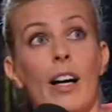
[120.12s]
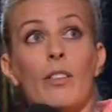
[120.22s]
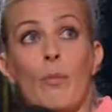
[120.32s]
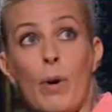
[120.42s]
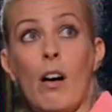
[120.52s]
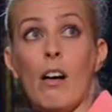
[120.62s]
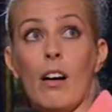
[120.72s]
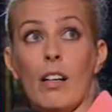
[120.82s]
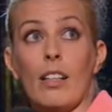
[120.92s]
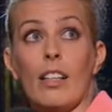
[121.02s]

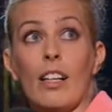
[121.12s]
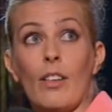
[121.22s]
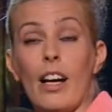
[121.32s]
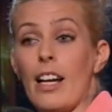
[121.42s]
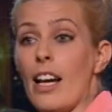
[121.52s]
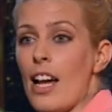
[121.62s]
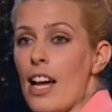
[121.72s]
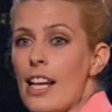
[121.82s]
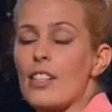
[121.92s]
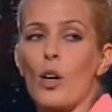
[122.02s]
bar, right?
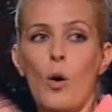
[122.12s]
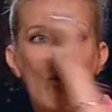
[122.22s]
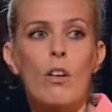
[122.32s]
it's all of